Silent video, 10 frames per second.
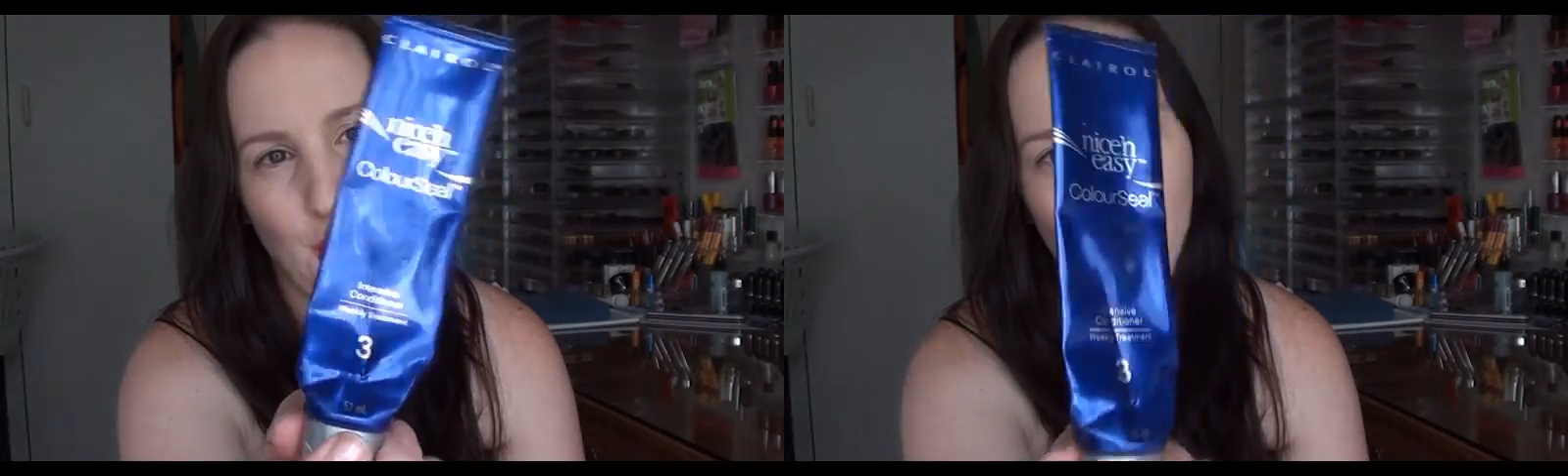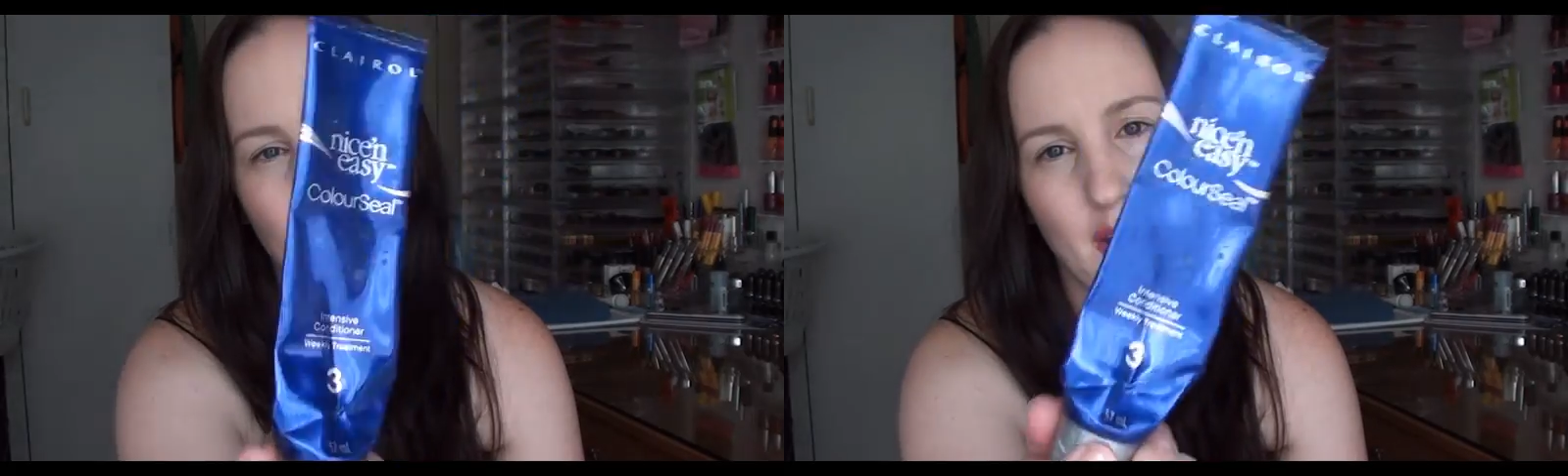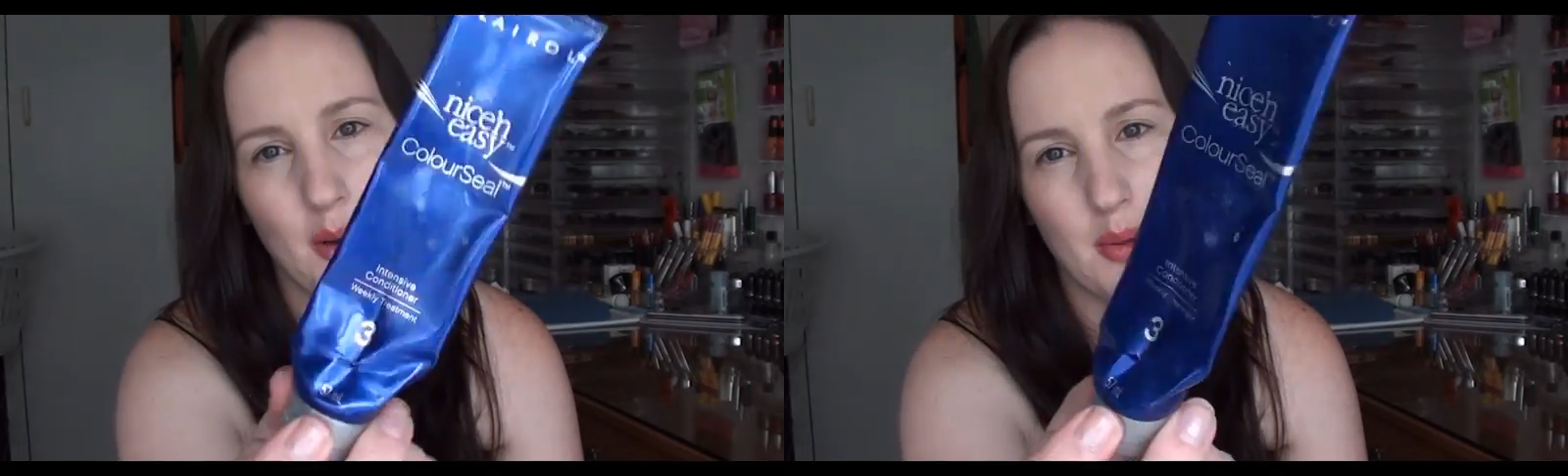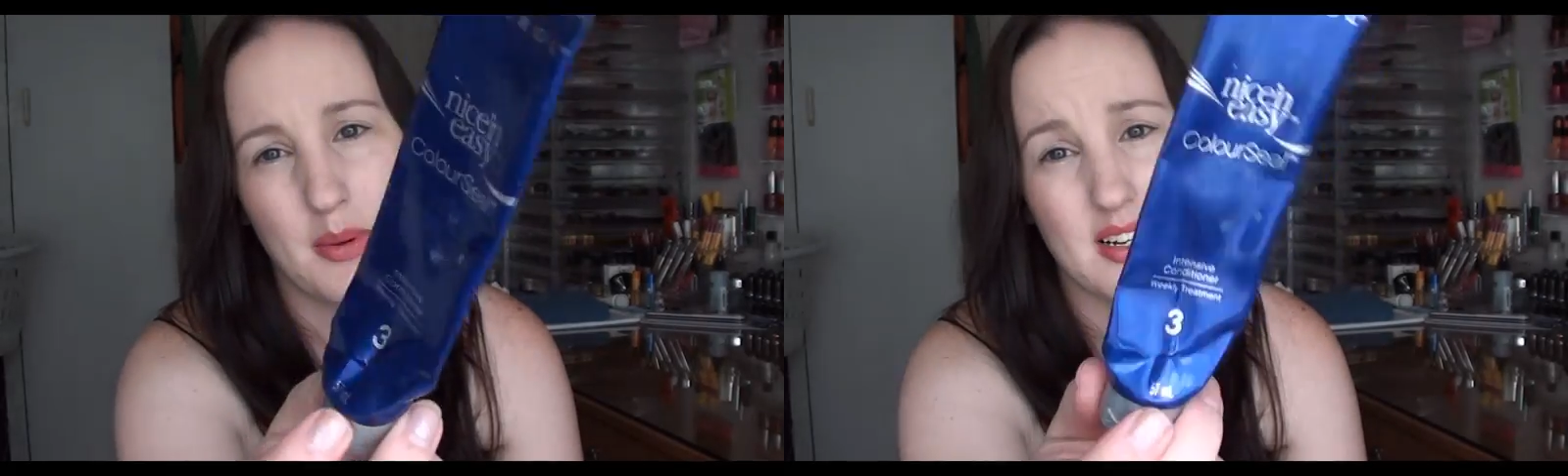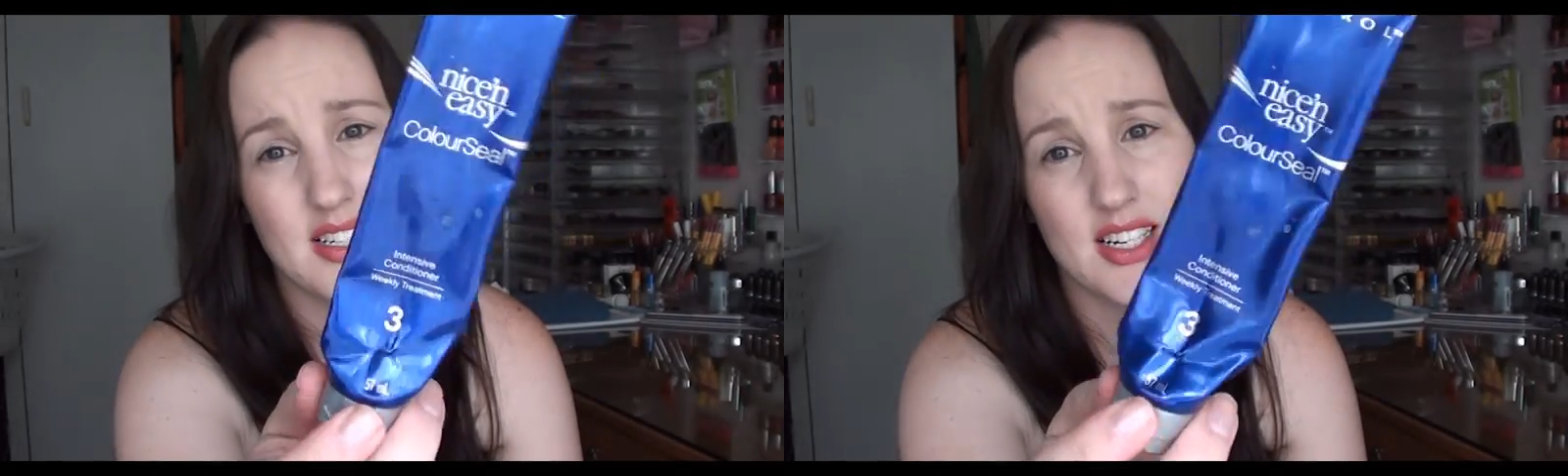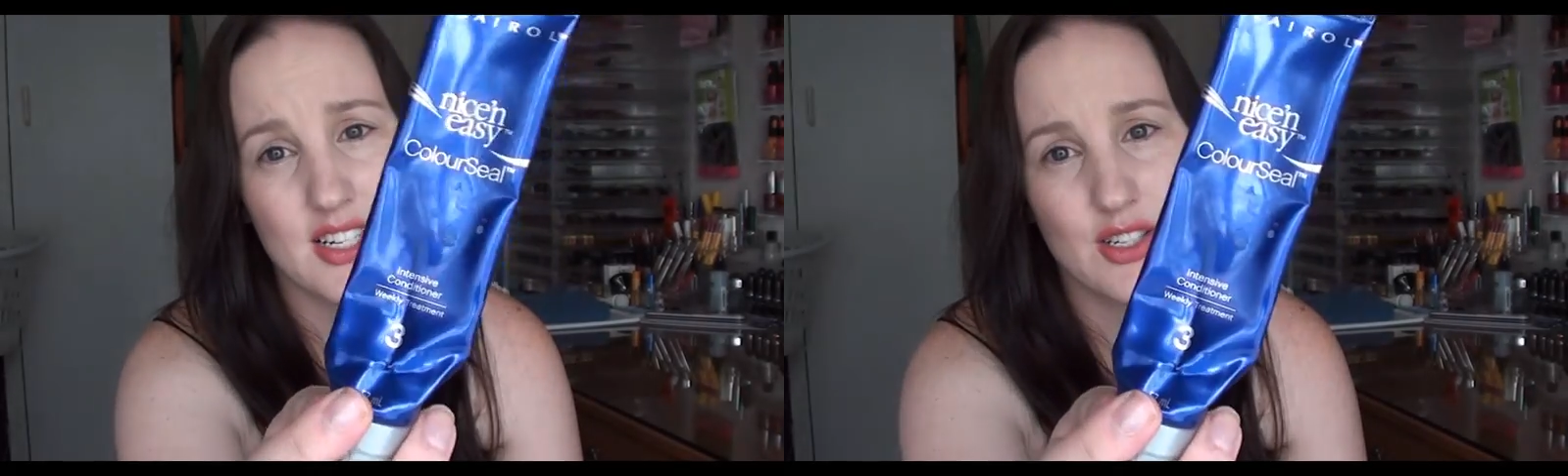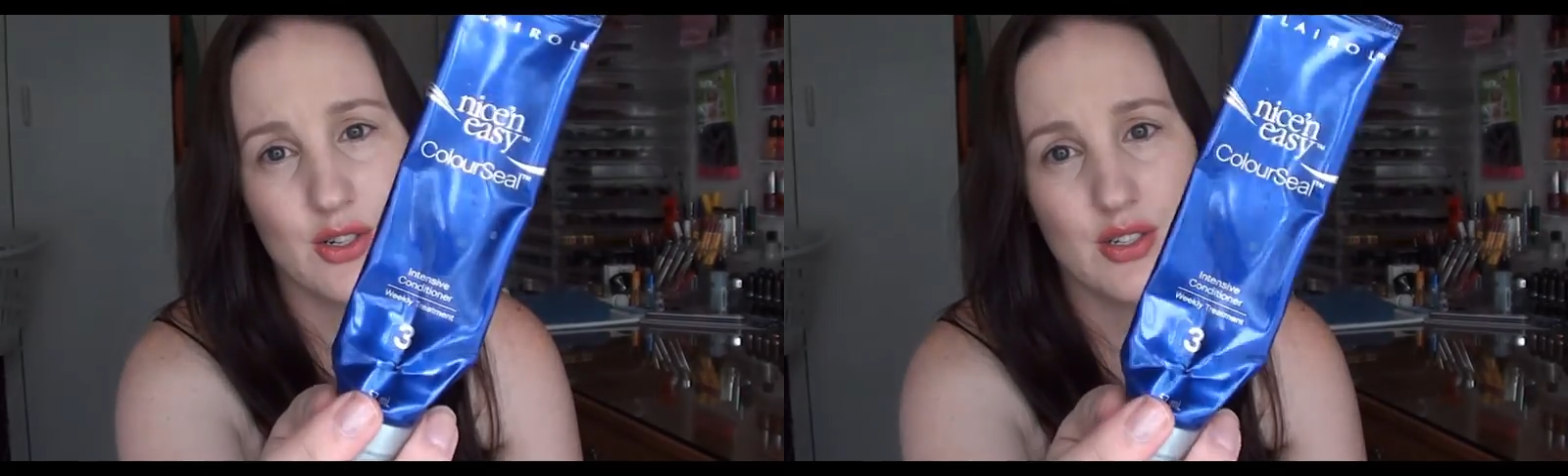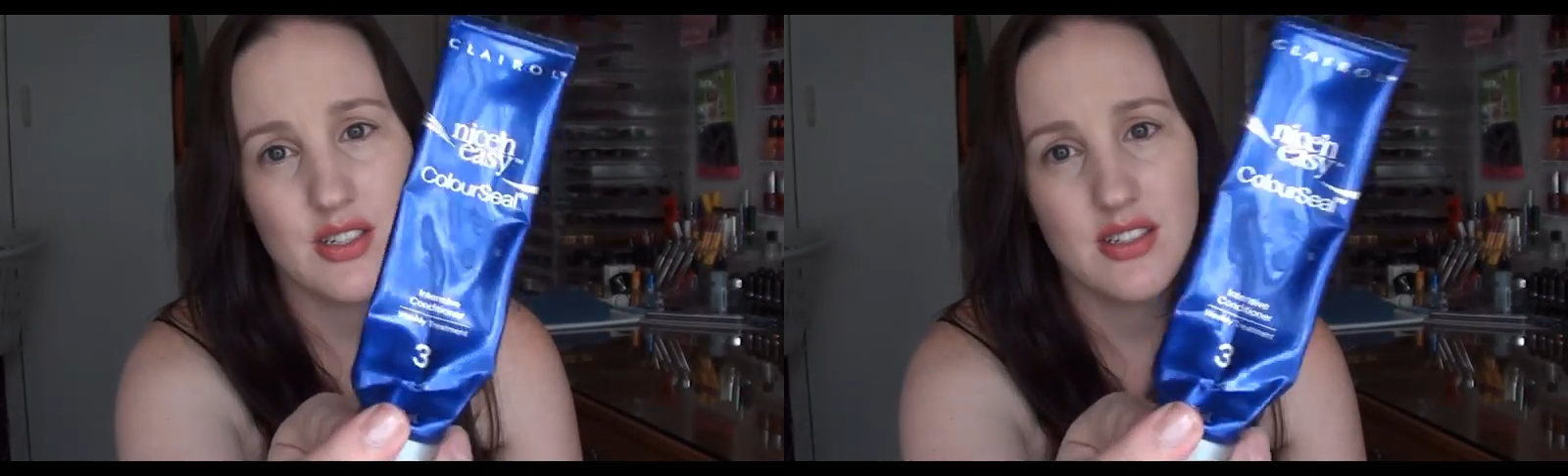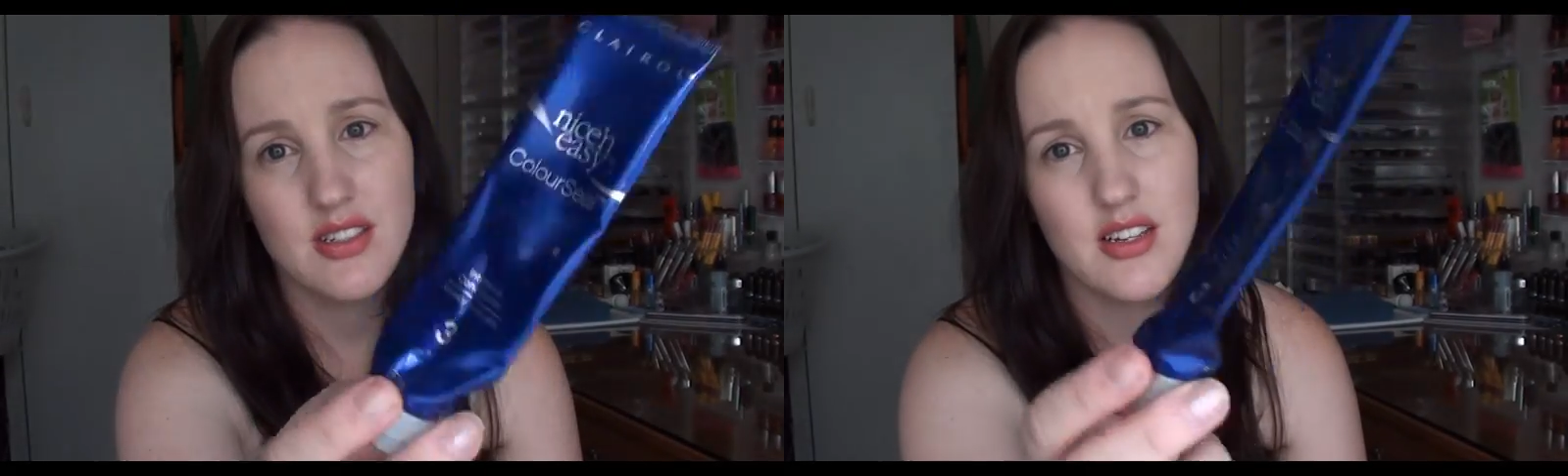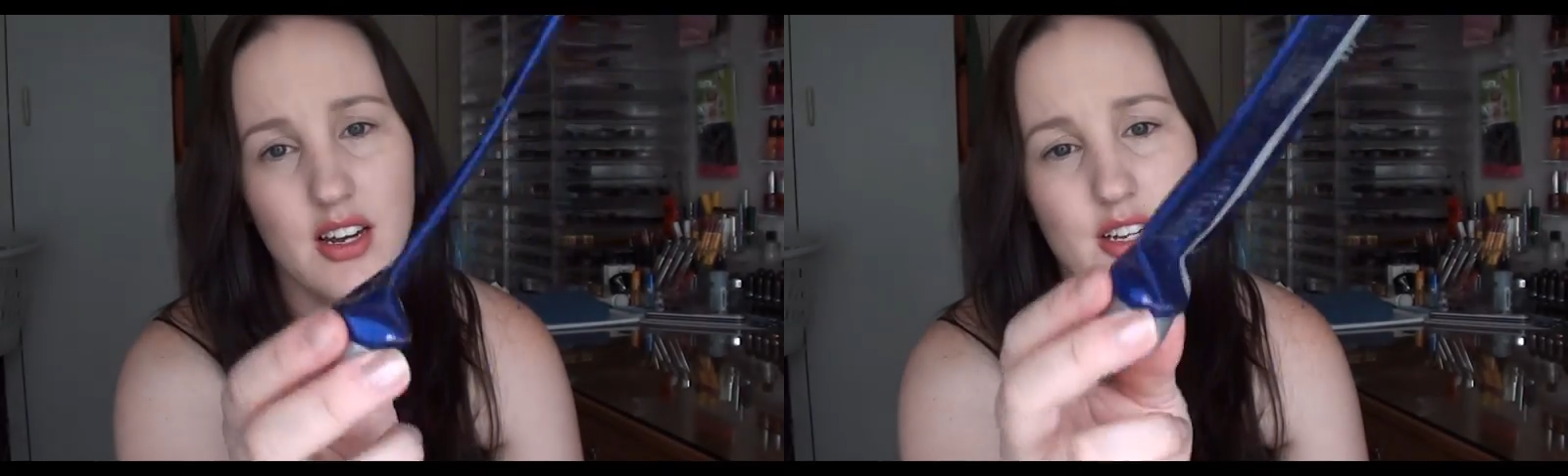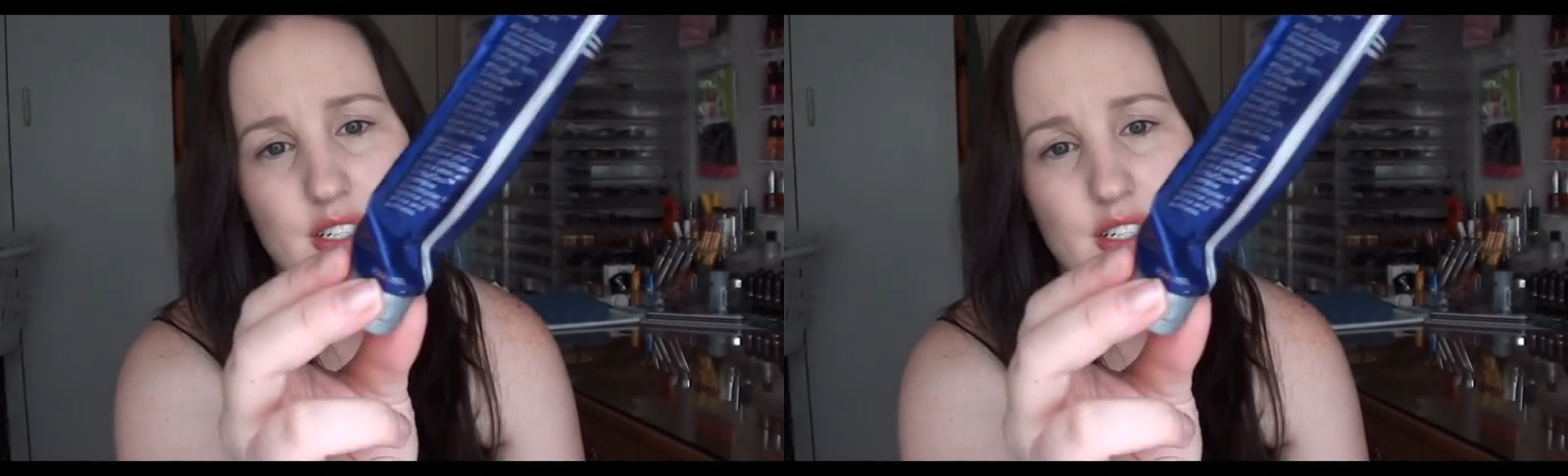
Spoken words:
probably got me about 6 uses,